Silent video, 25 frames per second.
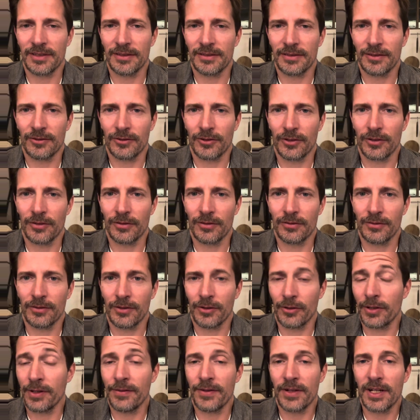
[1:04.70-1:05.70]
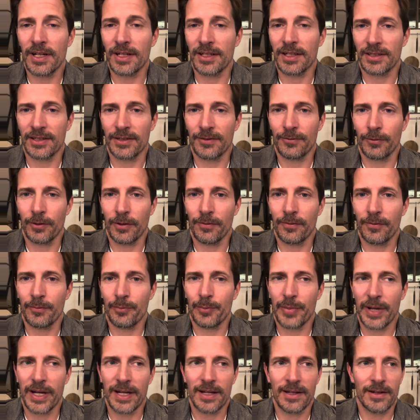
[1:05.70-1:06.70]
or even us, if we've
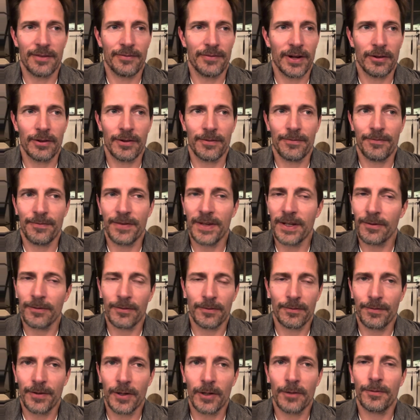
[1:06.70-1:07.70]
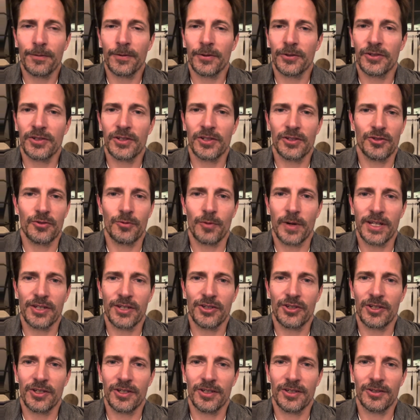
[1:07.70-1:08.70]
been in a very fearful
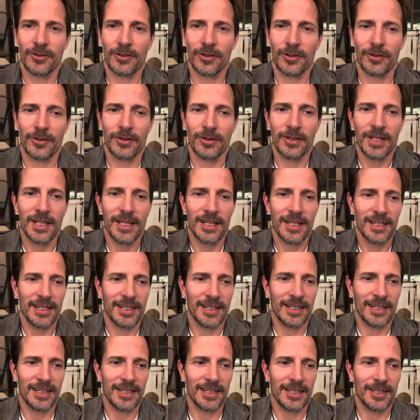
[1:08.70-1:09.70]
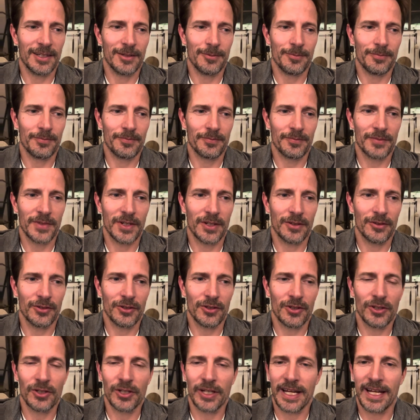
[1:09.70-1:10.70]
situation, or you
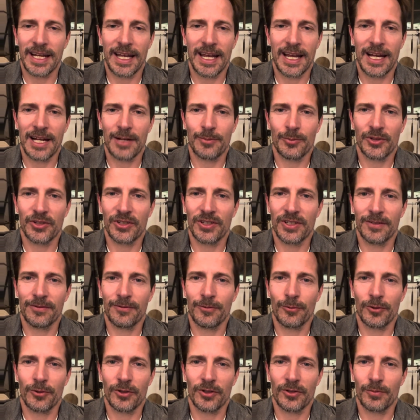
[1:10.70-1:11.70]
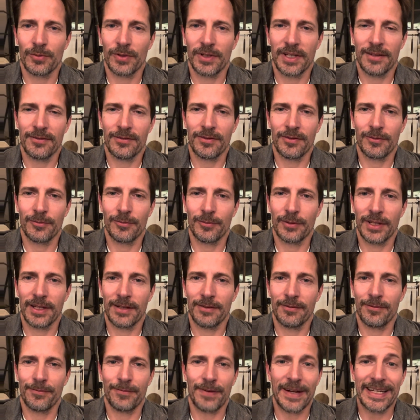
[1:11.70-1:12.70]
can look at animals in the forest when
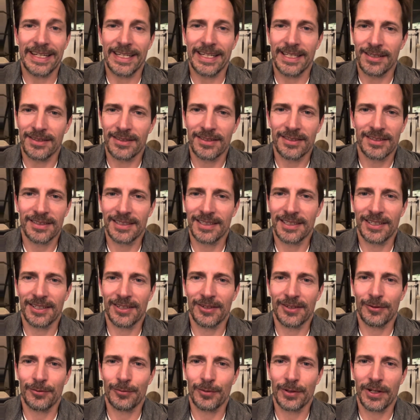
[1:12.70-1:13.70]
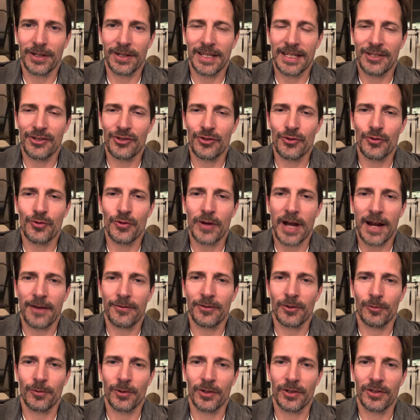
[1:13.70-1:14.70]
they've fighting. What do they do
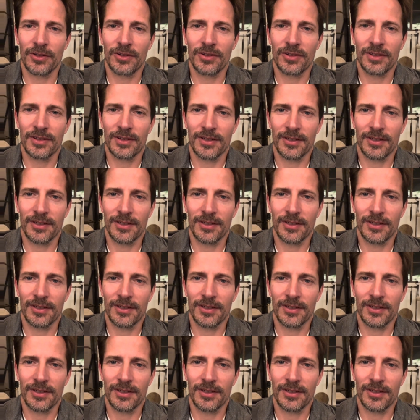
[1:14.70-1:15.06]
afterwards?